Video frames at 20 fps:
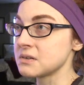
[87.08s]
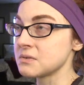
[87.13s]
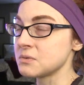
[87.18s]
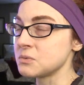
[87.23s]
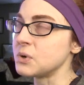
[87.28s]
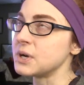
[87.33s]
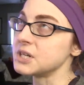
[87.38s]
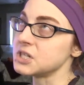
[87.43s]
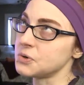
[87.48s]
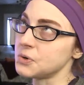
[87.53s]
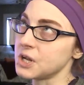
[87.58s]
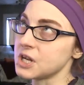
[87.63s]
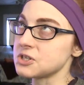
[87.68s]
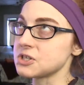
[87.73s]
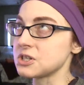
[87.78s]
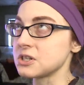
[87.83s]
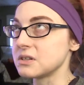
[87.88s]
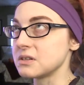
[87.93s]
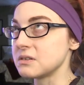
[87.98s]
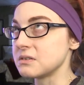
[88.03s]
one
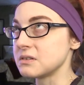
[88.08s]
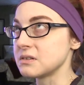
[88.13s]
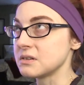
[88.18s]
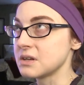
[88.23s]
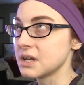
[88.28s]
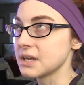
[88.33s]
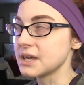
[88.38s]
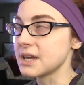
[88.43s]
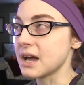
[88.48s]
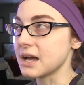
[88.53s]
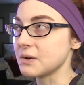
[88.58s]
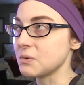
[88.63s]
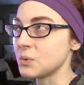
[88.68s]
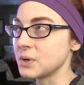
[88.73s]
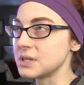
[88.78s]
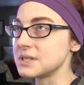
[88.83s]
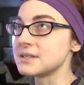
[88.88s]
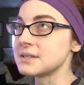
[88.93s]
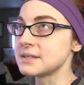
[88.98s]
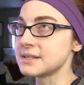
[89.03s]
donation yeah
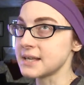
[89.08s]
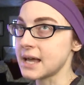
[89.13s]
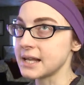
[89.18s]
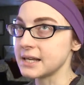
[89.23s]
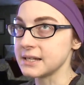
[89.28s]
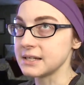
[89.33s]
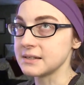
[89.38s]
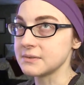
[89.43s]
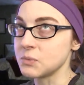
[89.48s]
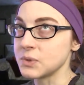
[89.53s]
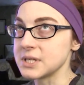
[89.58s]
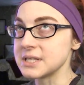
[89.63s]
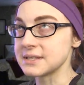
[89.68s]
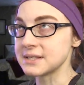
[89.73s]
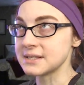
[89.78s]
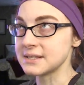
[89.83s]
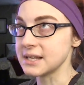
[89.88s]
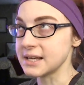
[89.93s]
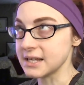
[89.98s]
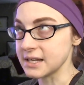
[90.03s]
one setting one
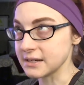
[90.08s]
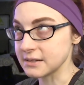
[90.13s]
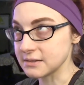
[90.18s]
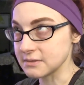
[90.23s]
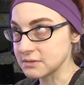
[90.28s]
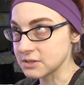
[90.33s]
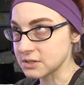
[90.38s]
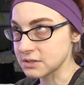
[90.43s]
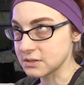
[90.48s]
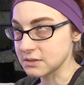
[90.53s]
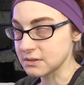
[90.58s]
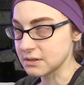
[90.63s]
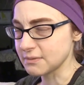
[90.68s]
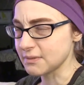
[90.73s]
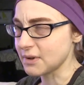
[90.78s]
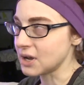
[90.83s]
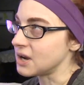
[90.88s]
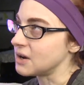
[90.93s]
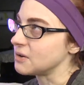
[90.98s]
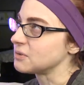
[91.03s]
sitting
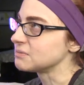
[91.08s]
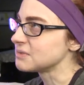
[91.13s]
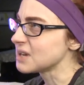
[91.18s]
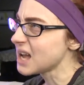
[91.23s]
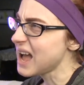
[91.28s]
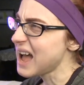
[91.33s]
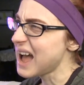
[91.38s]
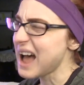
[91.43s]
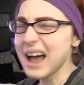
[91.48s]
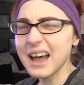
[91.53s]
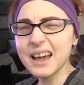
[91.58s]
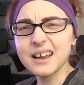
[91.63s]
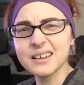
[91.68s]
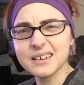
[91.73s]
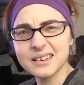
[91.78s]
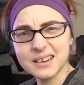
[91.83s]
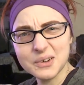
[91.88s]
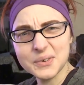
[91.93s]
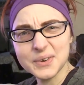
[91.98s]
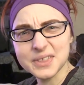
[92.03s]
oh i
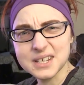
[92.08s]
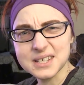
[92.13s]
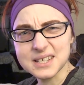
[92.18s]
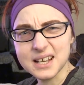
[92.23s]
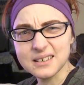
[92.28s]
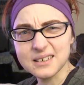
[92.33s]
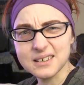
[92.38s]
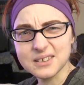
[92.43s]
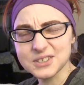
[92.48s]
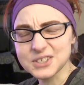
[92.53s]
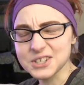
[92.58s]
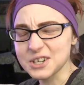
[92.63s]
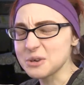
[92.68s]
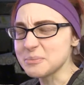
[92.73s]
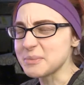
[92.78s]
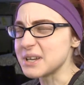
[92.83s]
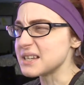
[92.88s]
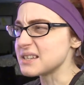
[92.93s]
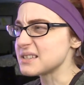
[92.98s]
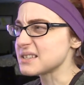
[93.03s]
don't know what the technical
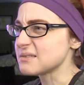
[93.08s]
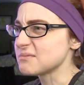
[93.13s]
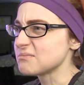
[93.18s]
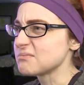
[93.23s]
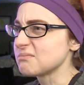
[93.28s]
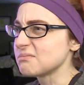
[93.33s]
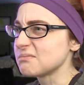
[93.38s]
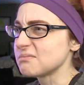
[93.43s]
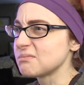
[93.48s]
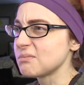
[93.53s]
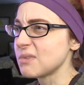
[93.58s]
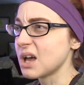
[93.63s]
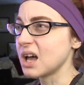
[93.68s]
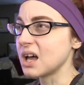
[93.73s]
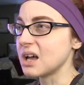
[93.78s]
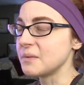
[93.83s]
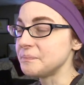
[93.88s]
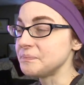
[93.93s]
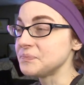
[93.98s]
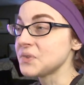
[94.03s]
term is
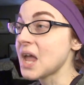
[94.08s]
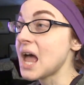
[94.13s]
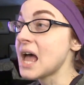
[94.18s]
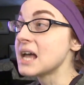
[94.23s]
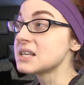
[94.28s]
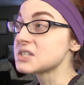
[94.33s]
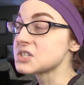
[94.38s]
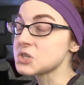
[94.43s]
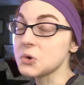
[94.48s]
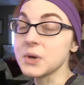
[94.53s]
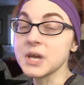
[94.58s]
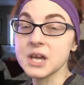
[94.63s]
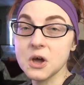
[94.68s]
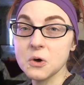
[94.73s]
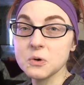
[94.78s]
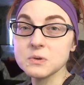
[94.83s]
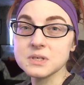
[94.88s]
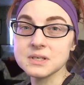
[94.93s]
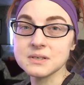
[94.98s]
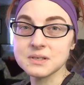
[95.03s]
huh so he
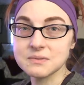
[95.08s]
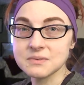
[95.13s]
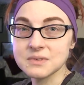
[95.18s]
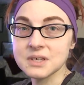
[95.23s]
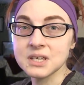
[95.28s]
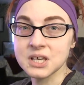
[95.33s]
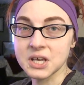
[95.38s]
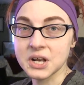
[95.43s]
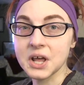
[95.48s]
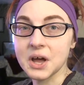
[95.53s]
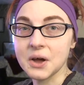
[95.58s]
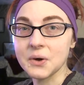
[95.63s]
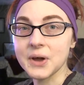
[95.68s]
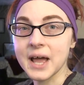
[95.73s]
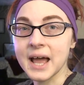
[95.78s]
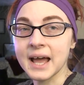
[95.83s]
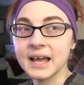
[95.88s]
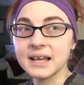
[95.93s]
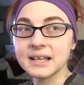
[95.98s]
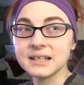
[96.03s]
goes you know
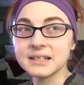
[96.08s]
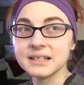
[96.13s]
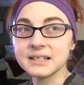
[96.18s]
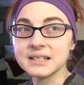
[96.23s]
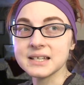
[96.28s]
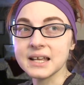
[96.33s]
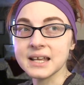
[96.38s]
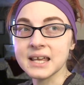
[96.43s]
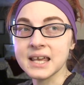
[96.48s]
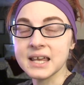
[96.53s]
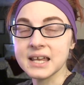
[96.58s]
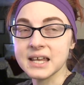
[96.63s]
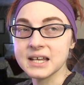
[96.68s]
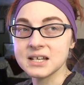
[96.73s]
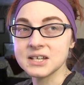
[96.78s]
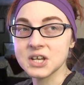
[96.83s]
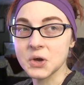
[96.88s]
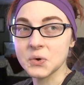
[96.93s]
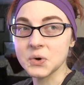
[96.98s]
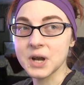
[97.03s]
and he
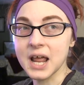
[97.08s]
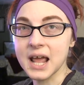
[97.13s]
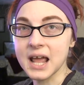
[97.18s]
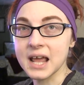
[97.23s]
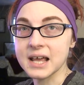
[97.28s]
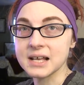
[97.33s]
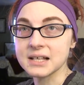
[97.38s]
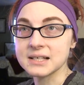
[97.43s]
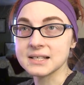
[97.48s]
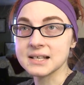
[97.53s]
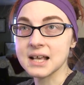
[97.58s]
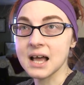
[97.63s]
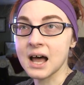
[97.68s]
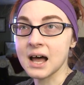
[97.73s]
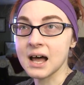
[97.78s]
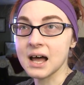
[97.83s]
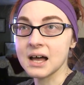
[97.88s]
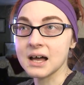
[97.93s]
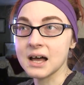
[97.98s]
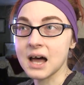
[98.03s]
donates
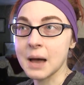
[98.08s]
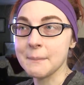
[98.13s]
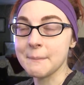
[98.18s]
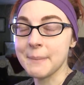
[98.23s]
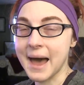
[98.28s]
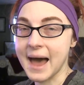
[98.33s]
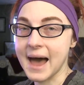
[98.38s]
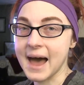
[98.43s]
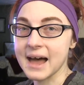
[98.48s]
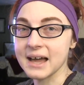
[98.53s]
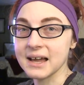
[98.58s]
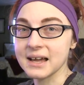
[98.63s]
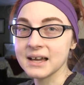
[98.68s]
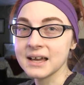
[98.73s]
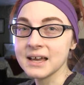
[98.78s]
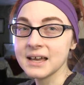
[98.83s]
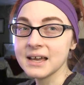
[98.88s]
uh, a bag